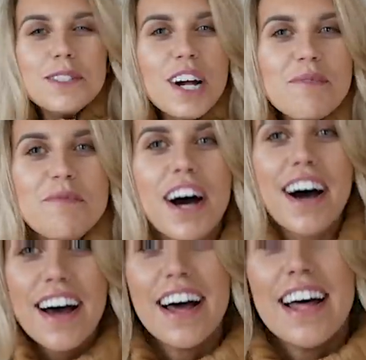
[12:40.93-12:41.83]
own
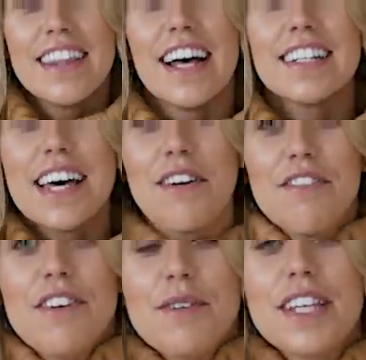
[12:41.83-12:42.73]
jumper. That's how I
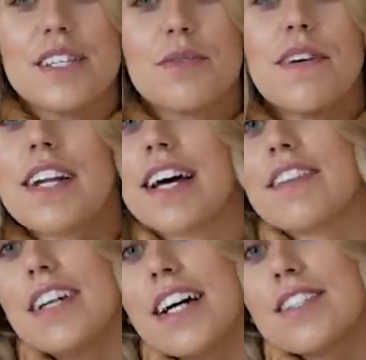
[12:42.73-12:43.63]
feel with this one, and the
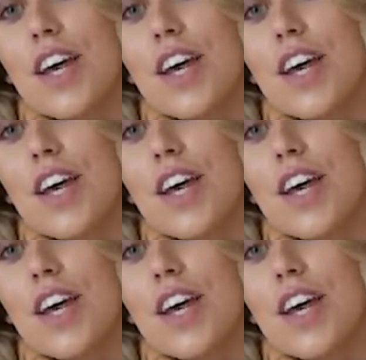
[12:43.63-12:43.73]
nice